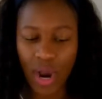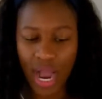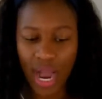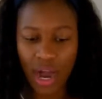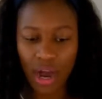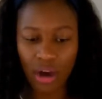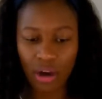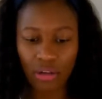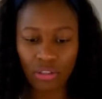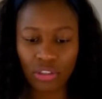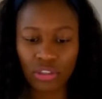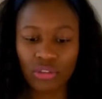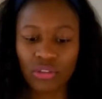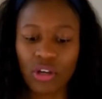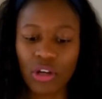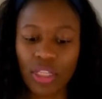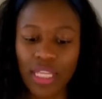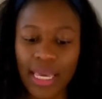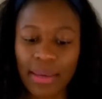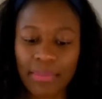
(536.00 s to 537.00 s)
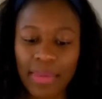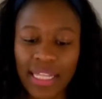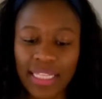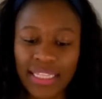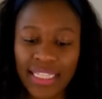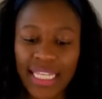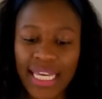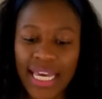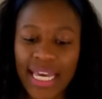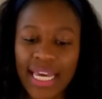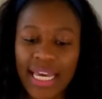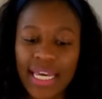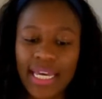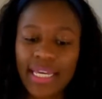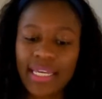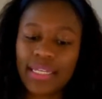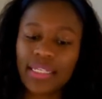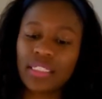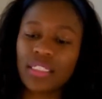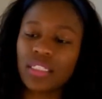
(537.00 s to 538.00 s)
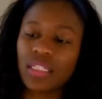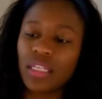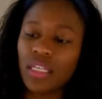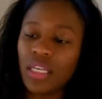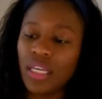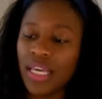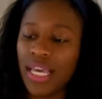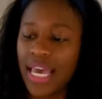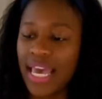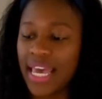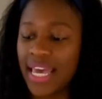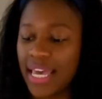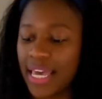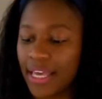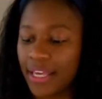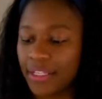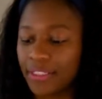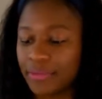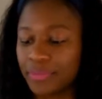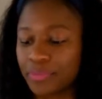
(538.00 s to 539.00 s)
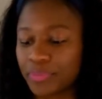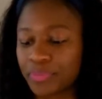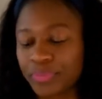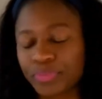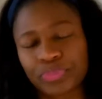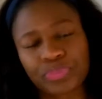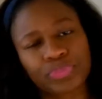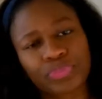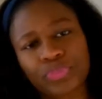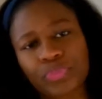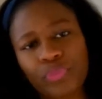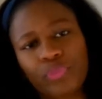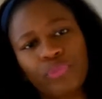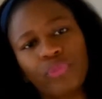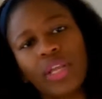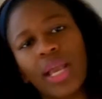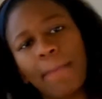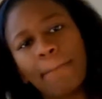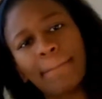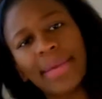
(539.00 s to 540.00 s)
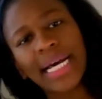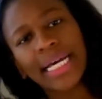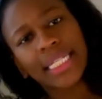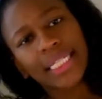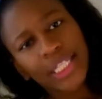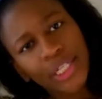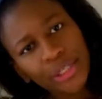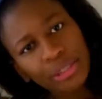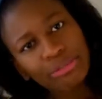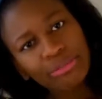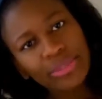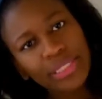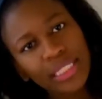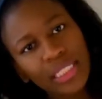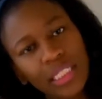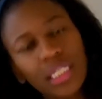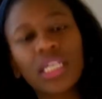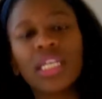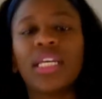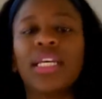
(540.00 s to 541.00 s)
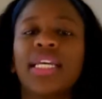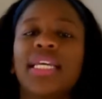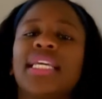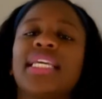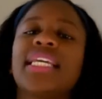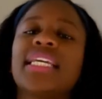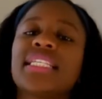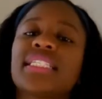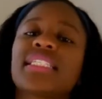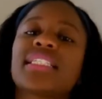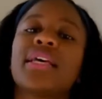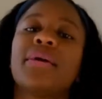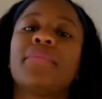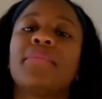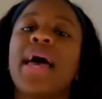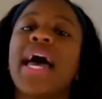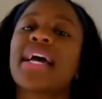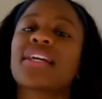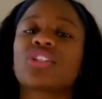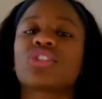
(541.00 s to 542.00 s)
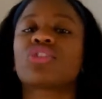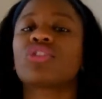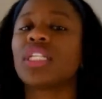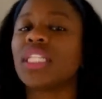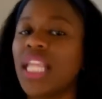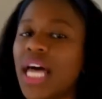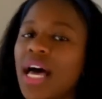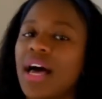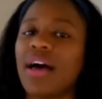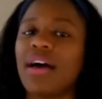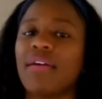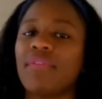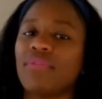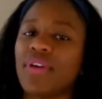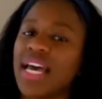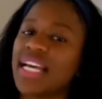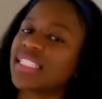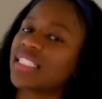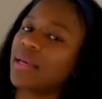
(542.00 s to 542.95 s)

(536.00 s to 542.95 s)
while like my legs and my glutes get some extra love.